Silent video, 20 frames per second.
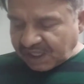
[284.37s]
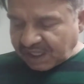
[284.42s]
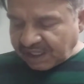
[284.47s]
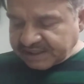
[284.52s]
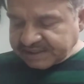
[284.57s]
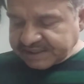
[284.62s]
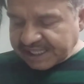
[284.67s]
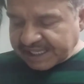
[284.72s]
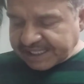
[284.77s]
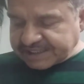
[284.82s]

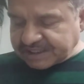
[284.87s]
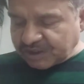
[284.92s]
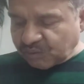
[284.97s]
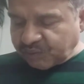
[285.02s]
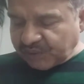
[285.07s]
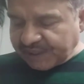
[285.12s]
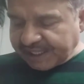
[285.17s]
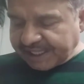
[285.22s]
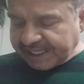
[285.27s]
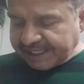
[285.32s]
that the
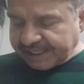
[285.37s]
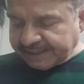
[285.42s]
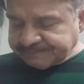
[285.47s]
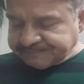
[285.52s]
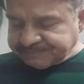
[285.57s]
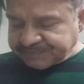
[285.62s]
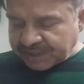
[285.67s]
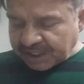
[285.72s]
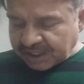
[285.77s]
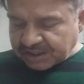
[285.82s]

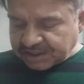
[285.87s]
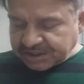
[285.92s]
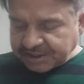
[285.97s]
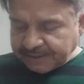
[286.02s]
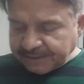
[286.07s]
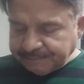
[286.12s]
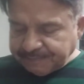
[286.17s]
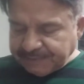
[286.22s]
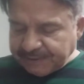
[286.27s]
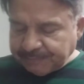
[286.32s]
way
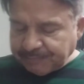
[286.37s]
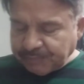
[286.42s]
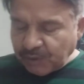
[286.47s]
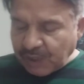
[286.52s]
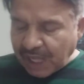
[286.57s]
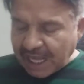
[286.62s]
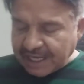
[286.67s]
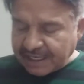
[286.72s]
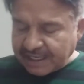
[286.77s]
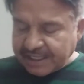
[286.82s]
the
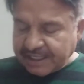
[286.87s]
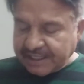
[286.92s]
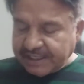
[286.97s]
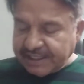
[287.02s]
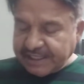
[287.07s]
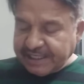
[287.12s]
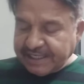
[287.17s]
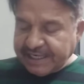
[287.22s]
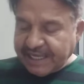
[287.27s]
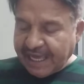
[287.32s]
people are
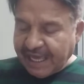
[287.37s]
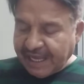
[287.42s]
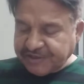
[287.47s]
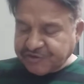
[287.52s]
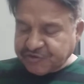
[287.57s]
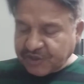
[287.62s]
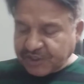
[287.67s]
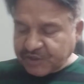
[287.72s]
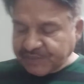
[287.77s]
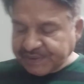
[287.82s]
in
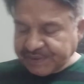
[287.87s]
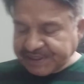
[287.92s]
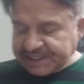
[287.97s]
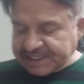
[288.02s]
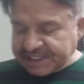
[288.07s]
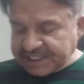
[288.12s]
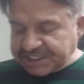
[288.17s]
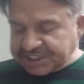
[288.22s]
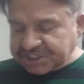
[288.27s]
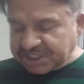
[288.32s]
hatred with
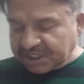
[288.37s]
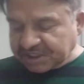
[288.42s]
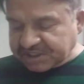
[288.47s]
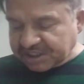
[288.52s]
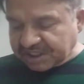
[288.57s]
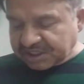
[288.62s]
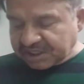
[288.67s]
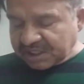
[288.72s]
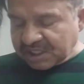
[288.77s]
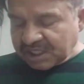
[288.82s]
each
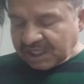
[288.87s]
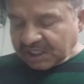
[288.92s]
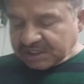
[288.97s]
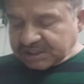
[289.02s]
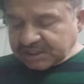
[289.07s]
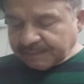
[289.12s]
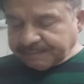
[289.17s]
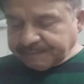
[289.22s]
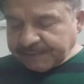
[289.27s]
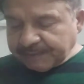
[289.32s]
other,
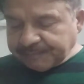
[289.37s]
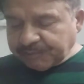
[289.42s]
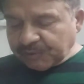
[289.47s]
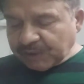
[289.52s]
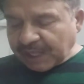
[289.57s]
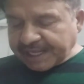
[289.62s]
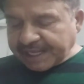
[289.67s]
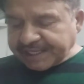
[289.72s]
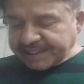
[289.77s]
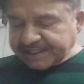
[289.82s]
the
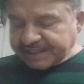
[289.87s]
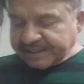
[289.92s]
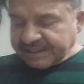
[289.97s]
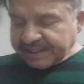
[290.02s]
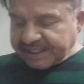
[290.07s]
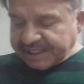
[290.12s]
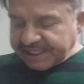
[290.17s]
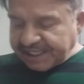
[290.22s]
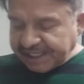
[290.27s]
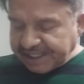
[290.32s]
people are in
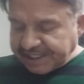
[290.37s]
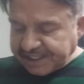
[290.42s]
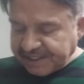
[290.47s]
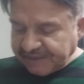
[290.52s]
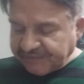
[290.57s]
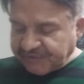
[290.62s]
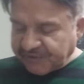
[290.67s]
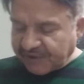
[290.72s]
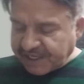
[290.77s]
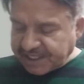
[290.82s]

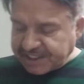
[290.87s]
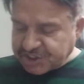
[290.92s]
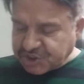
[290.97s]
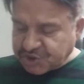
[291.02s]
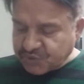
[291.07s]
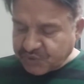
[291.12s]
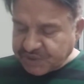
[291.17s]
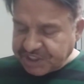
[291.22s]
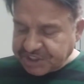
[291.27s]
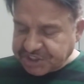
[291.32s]

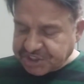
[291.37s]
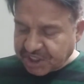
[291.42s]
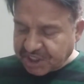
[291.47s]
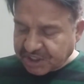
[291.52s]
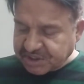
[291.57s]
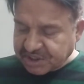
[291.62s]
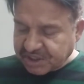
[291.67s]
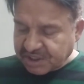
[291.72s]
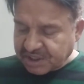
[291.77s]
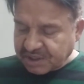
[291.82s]
indifference to each
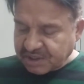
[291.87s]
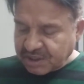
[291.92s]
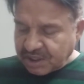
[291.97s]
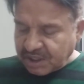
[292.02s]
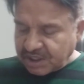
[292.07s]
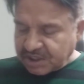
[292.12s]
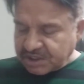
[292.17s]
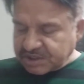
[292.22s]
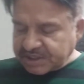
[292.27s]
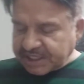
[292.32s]
other,
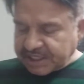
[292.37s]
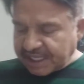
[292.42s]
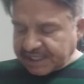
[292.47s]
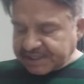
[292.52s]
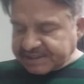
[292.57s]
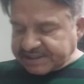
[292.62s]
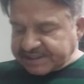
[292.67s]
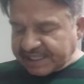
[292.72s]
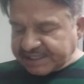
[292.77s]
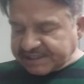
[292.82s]

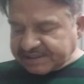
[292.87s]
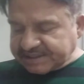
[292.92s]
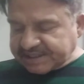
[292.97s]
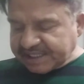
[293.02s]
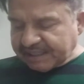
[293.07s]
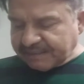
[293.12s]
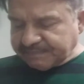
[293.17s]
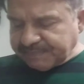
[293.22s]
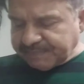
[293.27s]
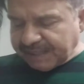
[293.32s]
that
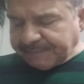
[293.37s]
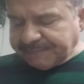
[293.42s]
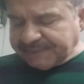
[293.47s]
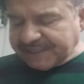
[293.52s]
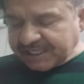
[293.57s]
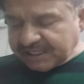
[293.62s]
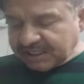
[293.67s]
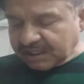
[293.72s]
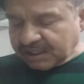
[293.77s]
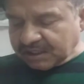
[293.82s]
there may
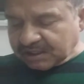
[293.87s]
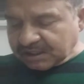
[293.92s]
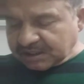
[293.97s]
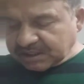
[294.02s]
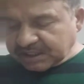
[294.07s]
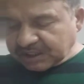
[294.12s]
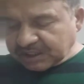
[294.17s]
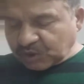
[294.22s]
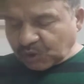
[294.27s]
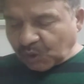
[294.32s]
be
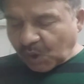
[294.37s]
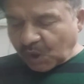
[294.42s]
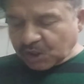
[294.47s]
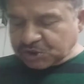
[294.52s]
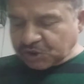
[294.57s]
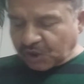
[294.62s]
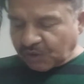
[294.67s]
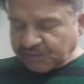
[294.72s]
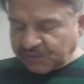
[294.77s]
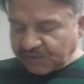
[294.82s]
a
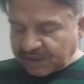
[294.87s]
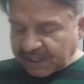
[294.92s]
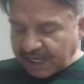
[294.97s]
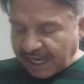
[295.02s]
cause of,